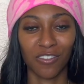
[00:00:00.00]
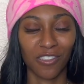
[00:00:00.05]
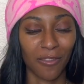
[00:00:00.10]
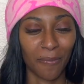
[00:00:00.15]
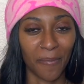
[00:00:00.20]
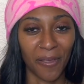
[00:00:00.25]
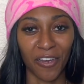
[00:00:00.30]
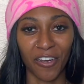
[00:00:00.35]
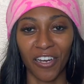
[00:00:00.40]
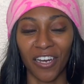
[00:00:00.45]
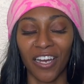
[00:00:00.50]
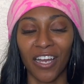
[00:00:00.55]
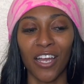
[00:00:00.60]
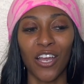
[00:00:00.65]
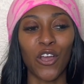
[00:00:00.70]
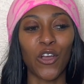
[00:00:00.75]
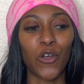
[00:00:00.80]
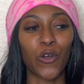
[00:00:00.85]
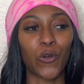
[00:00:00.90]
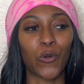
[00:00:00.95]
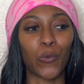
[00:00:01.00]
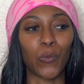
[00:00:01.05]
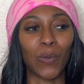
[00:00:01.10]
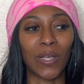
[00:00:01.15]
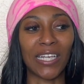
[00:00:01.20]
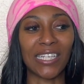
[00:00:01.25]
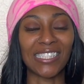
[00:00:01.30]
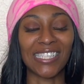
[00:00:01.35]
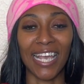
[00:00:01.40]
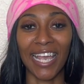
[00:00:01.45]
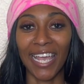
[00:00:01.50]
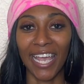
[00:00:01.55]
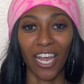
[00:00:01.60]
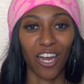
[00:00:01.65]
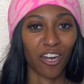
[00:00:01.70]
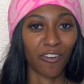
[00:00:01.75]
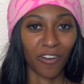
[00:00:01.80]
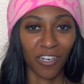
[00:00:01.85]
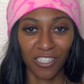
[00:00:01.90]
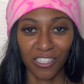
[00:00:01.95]
in the mirror. We take
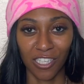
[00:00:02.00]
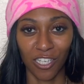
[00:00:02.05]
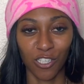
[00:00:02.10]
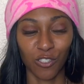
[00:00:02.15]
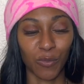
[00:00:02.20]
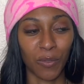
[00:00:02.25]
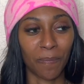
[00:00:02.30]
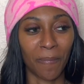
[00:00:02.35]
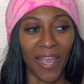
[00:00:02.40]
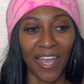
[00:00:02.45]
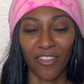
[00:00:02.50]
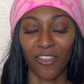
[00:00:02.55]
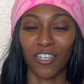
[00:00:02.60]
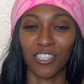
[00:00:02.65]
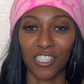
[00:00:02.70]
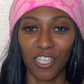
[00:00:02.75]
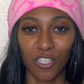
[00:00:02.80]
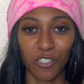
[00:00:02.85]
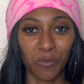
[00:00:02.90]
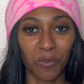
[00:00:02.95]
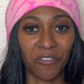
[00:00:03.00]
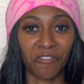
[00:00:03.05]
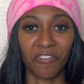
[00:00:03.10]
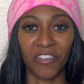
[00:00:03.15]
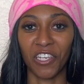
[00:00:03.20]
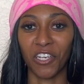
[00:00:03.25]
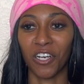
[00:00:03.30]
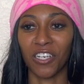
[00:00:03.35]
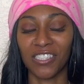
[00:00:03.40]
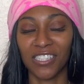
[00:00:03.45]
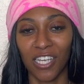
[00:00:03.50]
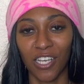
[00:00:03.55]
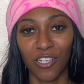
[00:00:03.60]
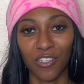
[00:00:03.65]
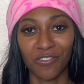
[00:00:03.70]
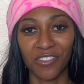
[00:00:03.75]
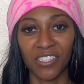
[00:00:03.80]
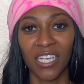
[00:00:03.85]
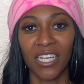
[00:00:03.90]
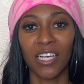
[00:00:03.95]
care of ourselves. We bathe ourselves. We feed
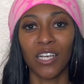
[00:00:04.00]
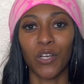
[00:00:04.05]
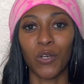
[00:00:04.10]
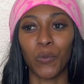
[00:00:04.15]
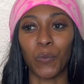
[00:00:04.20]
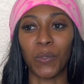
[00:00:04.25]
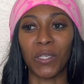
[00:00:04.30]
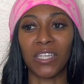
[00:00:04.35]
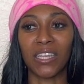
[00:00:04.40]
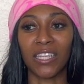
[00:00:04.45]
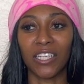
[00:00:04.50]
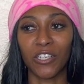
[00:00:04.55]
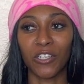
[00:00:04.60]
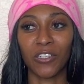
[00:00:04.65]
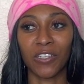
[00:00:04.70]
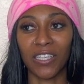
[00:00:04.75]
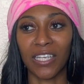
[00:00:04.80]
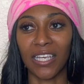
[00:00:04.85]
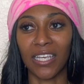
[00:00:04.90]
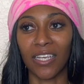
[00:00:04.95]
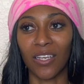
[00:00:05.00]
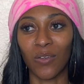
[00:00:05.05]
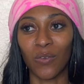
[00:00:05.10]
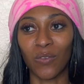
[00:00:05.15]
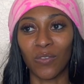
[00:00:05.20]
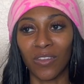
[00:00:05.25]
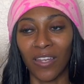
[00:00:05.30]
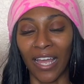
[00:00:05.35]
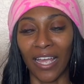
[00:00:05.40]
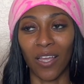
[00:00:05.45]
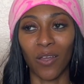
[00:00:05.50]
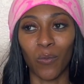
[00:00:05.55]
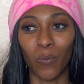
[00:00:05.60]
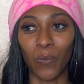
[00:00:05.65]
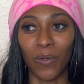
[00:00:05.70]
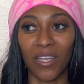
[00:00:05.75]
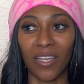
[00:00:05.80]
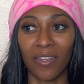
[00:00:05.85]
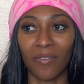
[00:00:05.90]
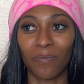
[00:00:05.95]
ourselves. We literally,
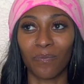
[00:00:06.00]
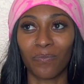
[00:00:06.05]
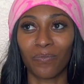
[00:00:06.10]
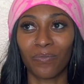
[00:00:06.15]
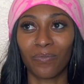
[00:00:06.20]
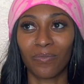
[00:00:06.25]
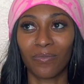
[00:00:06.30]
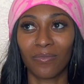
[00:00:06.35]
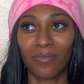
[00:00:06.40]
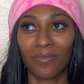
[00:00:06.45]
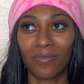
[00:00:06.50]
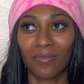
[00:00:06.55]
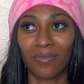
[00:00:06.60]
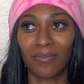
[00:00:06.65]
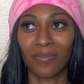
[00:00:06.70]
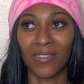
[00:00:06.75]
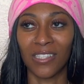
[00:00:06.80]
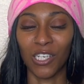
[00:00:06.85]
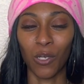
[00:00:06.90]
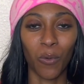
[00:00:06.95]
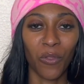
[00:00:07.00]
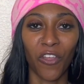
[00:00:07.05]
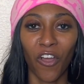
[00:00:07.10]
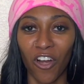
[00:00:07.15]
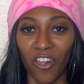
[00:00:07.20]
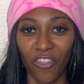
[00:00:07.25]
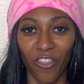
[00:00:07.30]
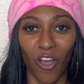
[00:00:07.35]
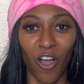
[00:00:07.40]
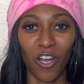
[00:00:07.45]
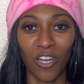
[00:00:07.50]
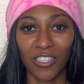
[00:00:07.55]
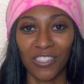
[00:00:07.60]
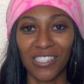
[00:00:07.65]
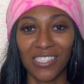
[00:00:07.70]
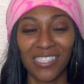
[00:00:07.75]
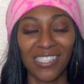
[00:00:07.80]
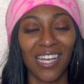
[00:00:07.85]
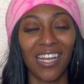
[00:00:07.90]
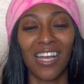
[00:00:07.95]
we deal with our
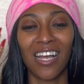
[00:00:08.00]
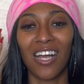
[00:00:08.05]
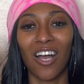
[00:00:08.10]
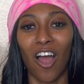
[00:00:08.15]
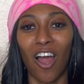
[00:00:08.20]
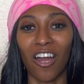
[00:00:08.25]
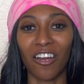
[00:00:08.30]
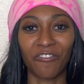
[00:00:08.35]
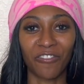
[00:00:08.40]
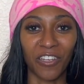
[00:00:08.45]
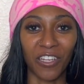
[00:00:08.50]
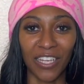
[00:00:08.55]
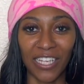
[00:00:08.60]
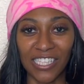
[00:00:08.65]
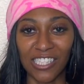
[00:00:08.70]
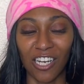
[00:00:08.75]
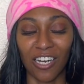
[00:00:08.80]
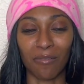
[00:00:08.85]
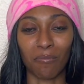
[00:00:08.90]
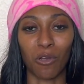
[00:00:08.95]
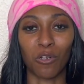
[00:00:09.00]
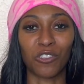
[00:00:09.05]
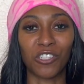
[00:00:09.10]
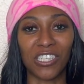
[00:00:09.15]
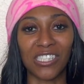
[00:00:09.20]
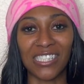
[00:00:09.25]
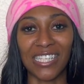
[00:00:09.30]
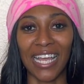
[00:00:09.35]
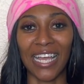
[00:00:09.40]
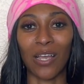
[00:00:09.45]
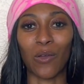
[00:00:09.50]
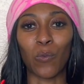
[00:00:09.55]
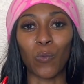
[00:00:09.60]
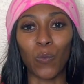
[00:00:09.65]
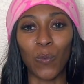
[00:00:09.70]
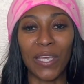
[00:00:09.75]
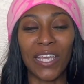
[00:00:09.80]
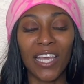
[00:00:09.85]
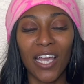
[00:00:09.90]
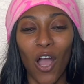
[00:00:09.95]
thoughts, our feelings, our emotions. Like
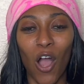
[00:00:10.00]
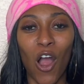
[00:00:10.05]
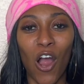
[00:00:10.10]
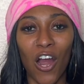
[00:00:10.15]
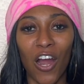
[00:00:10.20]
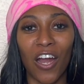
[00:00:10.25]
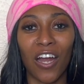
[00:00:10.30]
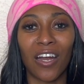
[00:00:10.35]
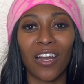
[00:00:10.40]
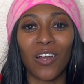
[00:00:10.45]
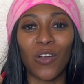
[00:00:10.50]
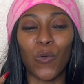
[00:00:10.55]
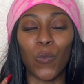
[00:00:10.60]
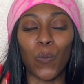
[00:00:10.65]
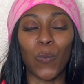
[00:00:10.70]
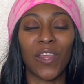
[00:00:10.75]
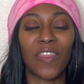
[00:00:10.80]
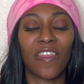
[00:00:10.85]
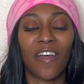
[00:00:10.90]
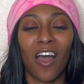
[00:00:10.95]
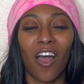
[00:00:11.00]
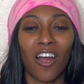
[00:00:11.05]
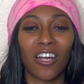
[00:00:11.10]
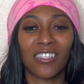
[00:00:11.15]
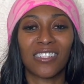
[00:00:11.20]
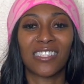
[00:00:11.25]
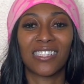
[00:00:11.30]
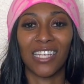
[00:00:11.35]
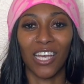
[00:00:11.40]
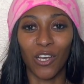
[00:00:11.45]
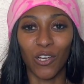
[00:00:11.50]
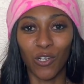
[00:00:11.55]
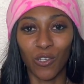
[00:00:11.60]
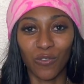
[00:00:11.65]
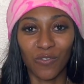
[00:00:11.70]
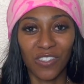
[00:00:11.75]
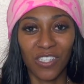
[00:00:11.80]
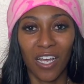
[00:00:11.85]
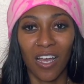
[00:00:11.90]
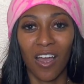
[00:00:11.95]
we are with
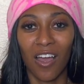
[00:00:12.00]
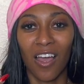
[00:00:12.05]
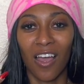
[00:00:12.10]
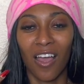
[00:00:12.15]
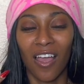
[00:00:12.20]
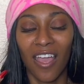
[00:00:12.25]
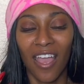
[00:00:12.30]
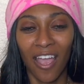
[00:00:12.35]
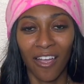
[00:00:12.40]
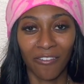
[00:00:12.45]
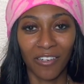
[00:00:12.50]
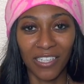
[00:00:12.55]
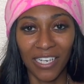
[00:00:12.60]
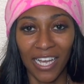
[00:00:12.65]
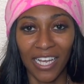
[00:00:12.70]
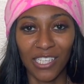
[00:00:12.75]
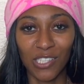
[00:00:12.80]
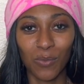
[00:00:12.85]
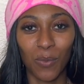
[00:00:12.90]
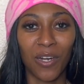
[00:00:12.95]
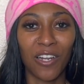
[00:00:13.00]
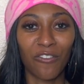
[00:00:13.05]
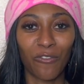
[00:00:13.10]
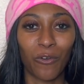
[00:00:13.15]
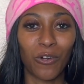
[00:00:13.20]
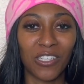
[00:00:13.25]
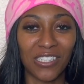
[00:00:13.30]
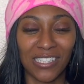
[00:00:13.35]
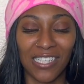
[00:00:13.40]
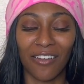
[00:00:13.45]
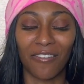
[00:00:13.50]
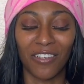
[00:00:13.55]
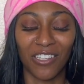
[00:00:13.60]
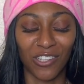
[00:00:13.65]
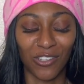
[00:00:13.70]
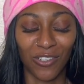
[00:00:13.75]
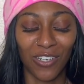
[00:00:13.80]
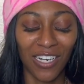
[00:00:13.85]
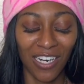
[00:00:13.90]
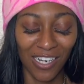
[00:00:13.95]
ourselves every day,
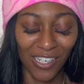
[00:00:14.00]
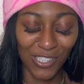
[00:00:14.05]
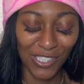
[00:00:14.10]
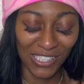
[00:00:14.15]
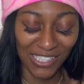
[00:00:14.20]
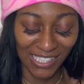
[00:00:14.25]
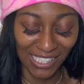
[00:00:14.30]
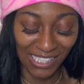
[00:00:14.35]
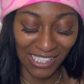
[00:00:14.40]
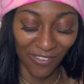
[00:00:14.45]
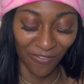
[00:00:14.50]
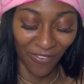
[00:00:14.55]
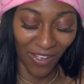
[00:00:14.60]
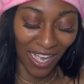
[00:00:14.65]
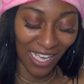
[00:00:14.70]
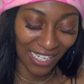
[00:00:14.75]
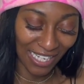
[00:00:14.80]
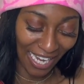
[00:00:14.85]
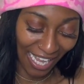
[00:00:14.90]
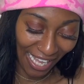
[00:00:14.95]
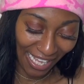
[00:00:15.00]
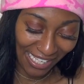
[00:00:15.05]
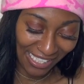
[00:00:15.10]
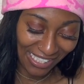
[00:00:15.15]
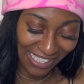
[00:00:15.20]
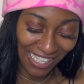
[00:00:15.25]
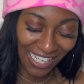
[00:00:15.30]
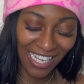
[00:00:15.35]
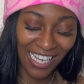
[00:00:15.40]
24/7, 365 days.